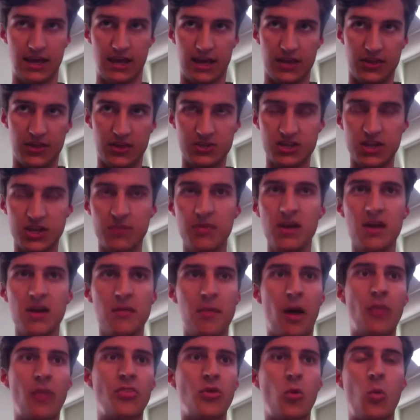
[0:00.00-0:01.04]
there's something
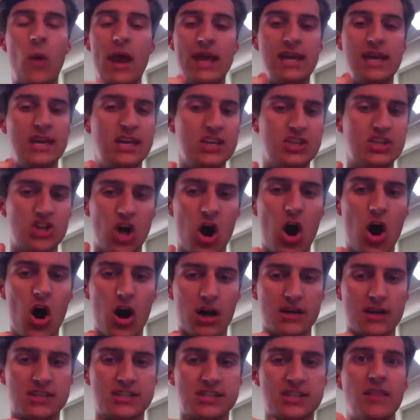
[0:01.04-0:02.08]
about the way he
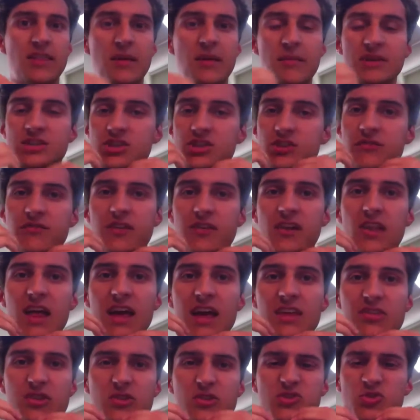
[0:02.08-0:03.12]
talks that makes you feel
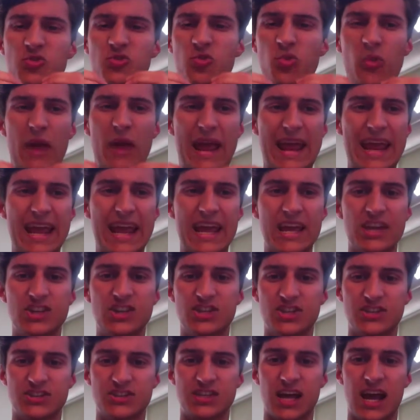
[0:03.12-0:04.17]
like there's a rage
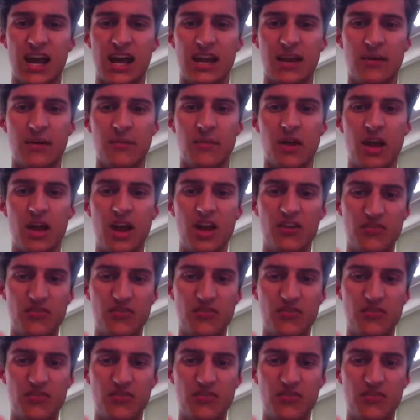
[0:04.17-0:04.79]
inside him.